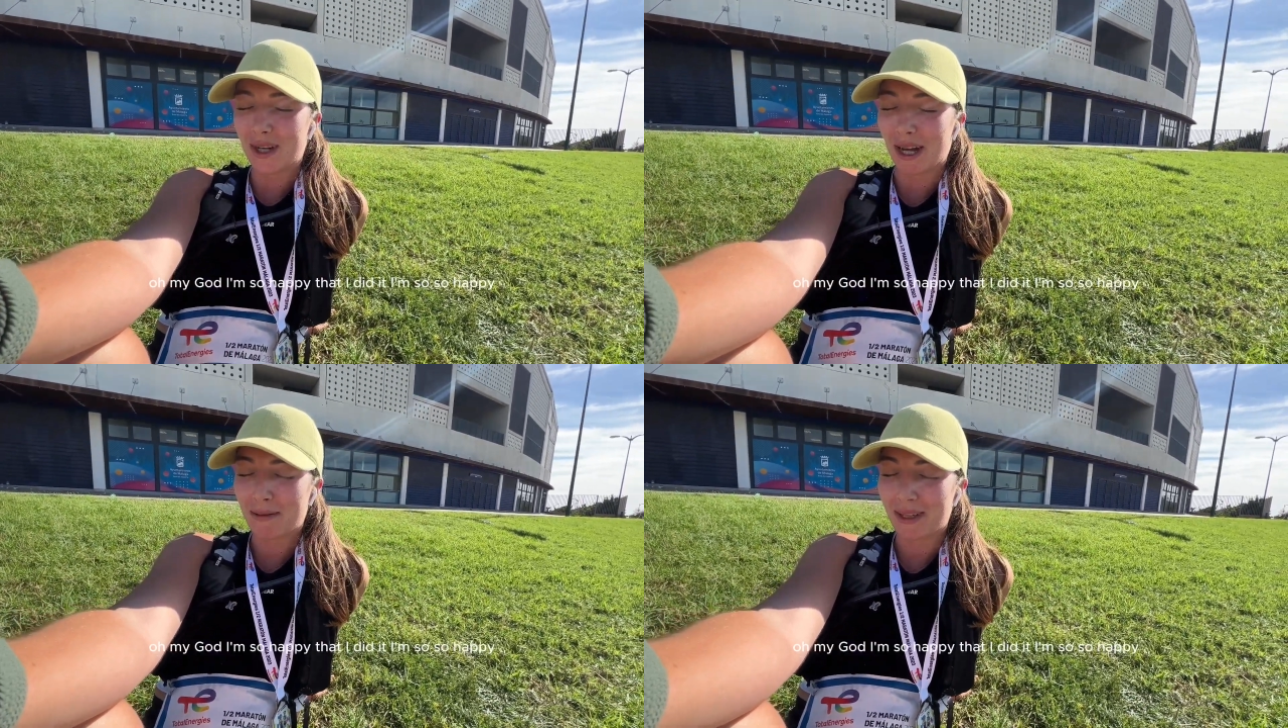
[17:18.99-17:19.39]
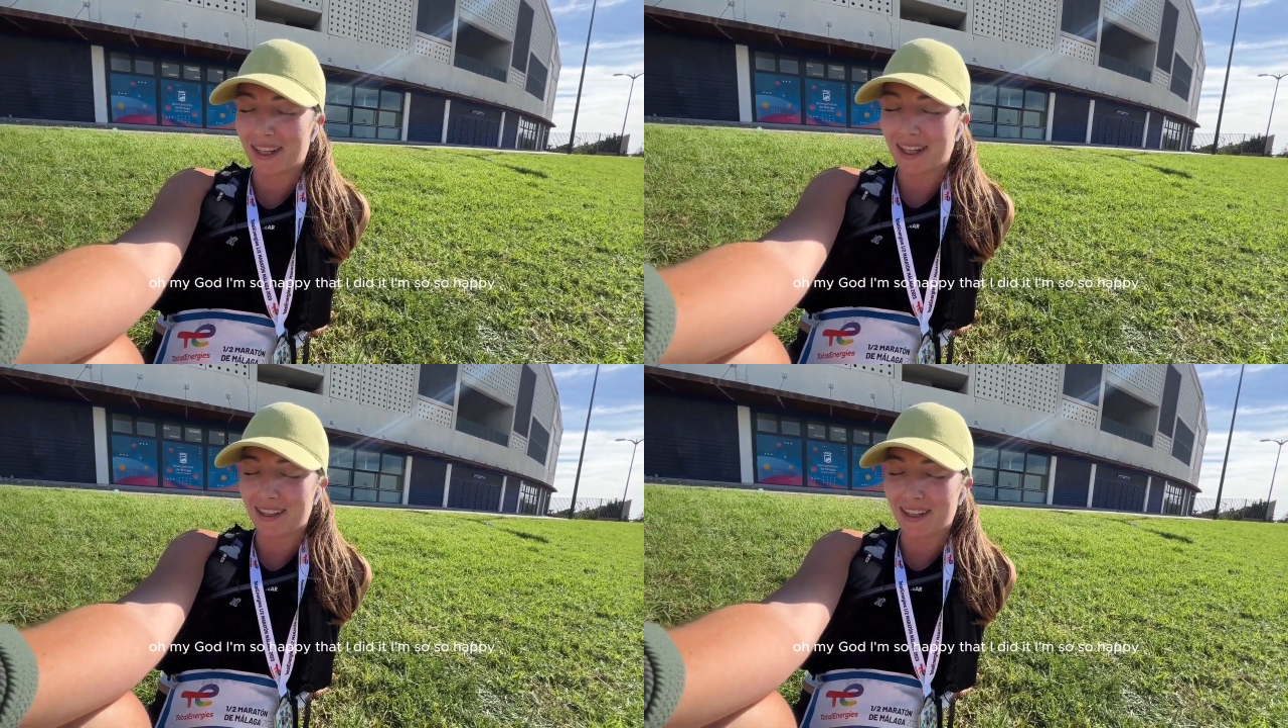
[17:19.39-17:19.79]
happy
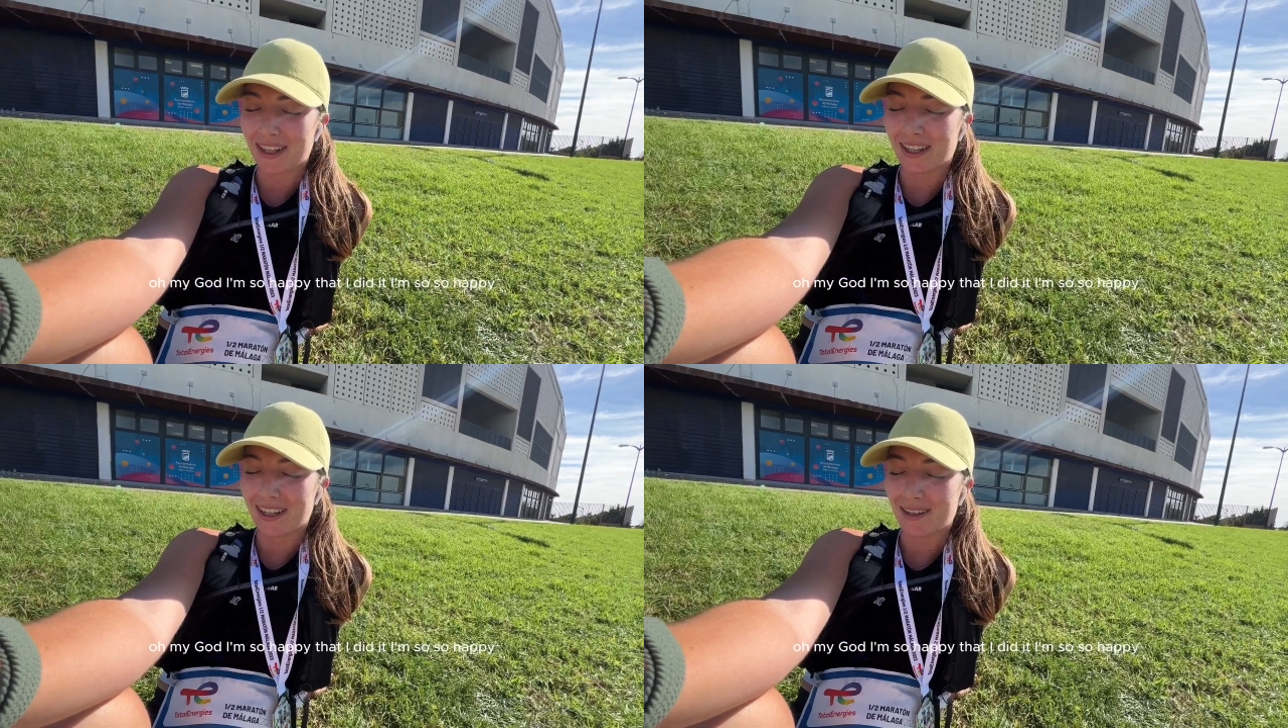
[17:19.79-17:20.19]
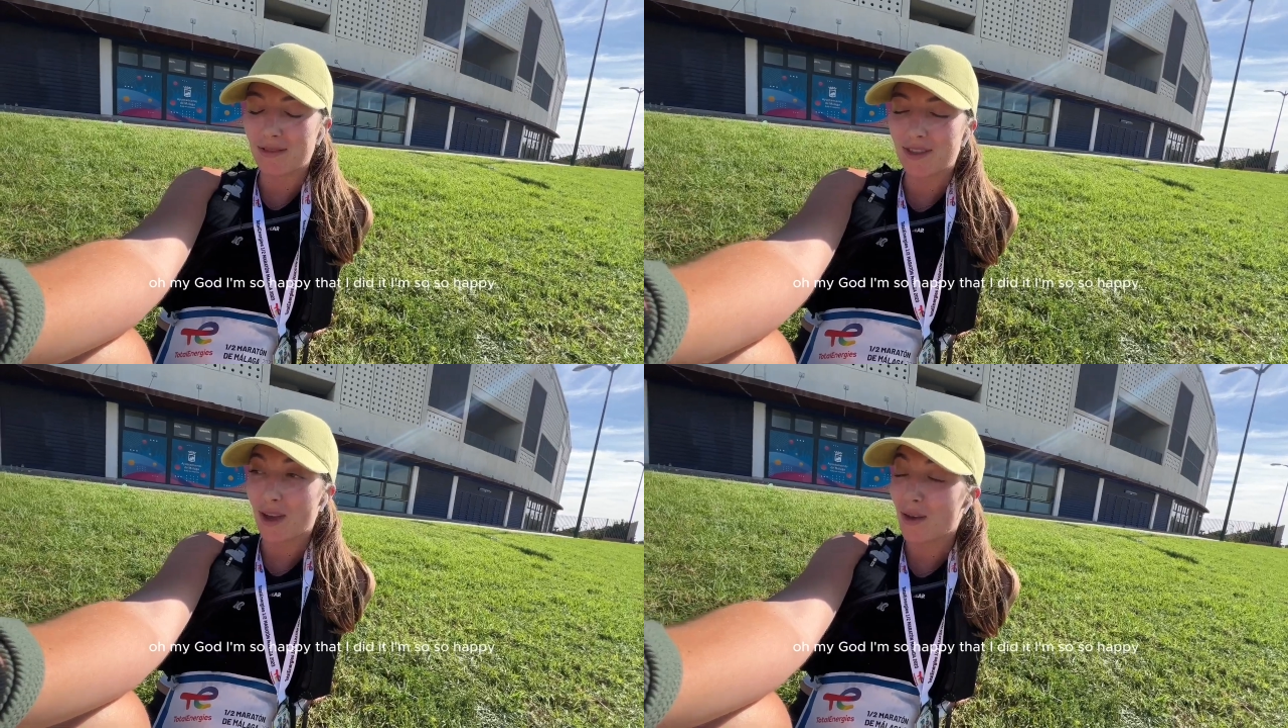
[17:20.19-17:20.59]
that I did it. I'm
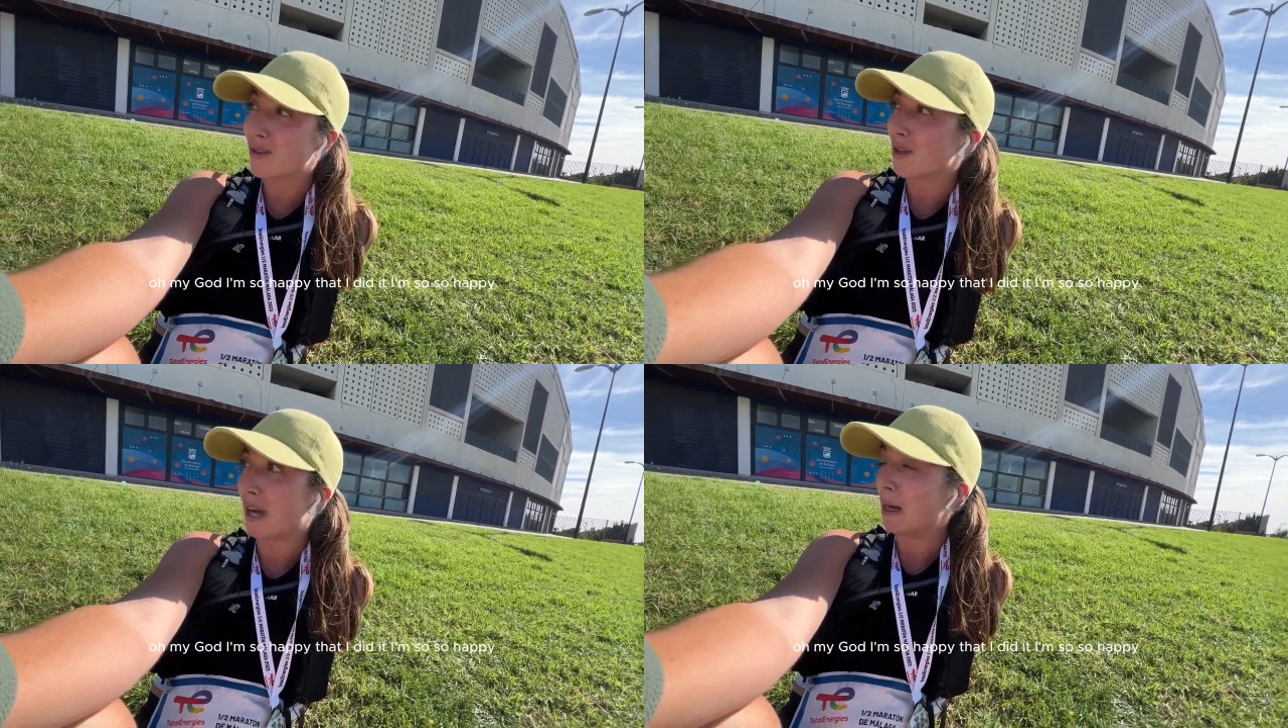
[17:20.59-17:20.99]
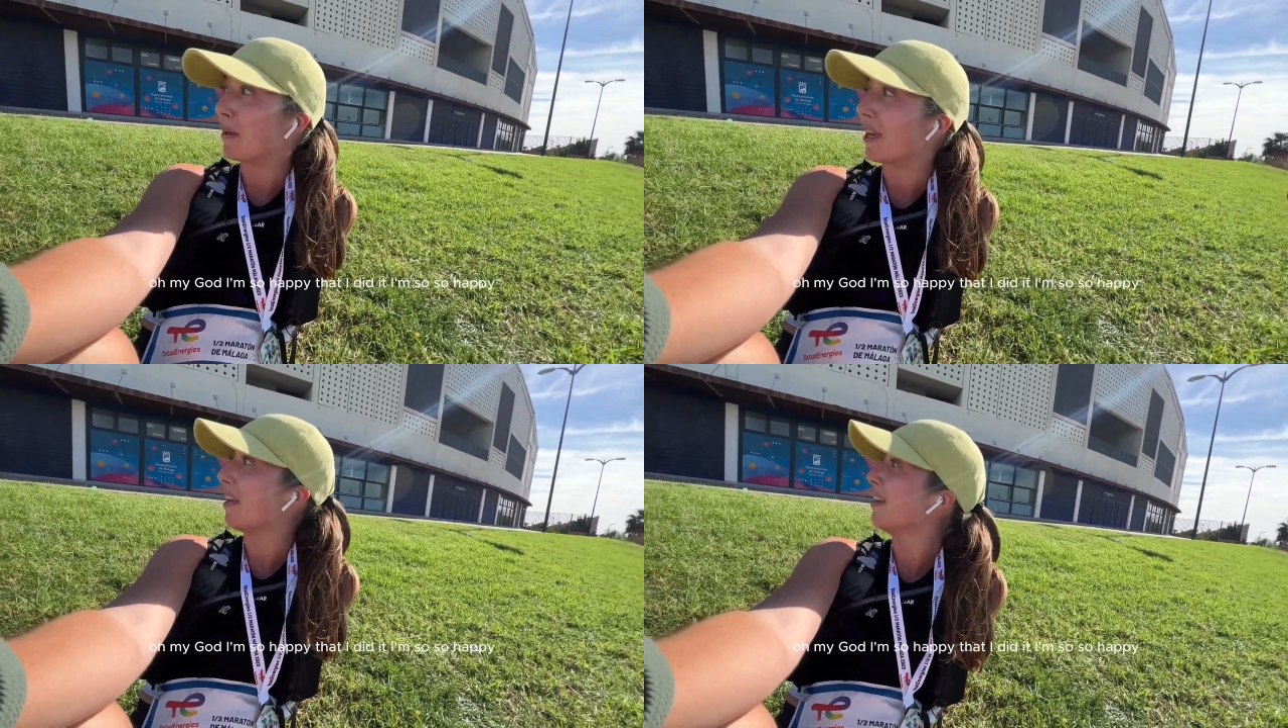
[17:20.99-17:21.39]
so
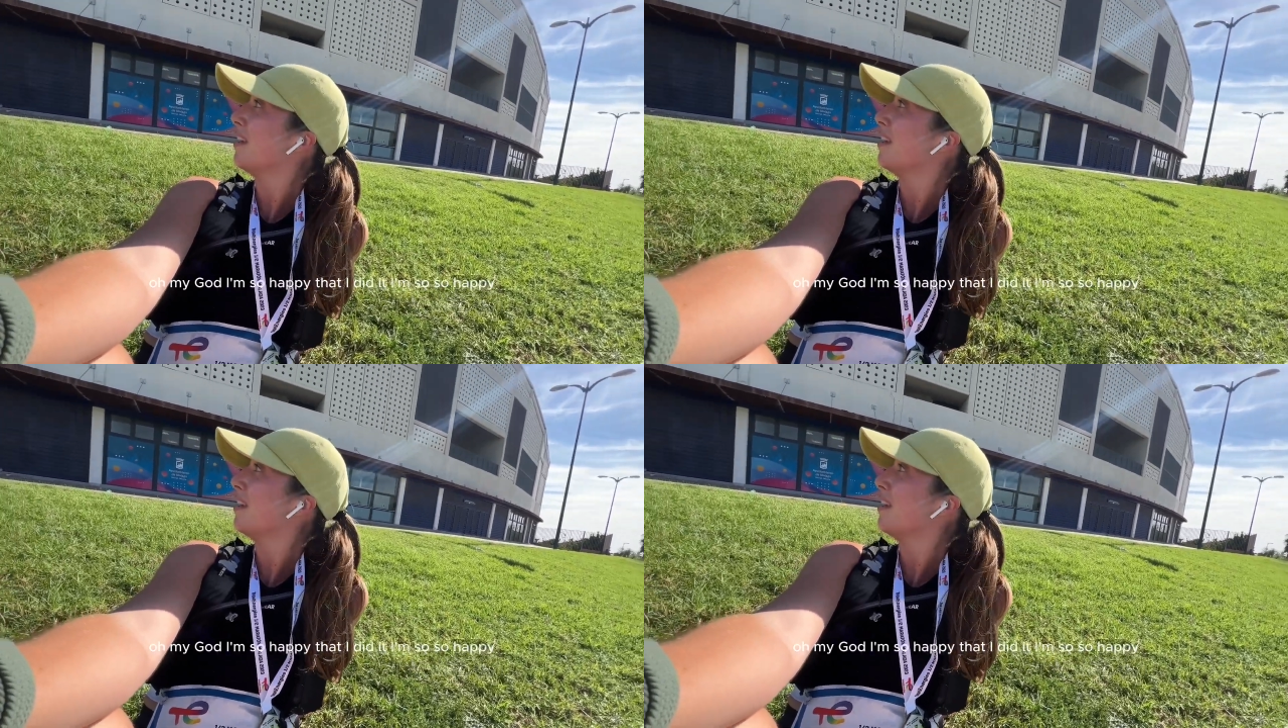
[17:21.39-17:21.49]
happy.